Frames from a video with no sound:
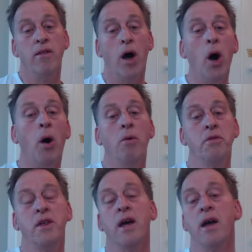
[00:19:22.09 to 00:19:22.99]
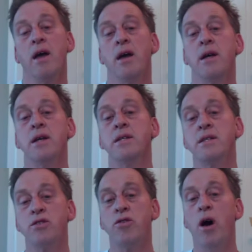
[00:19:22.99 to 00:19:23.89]
The whole thing
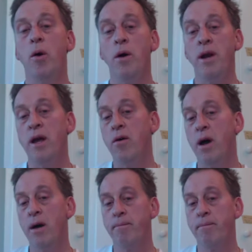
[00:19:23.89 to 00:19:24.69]
is trial and error.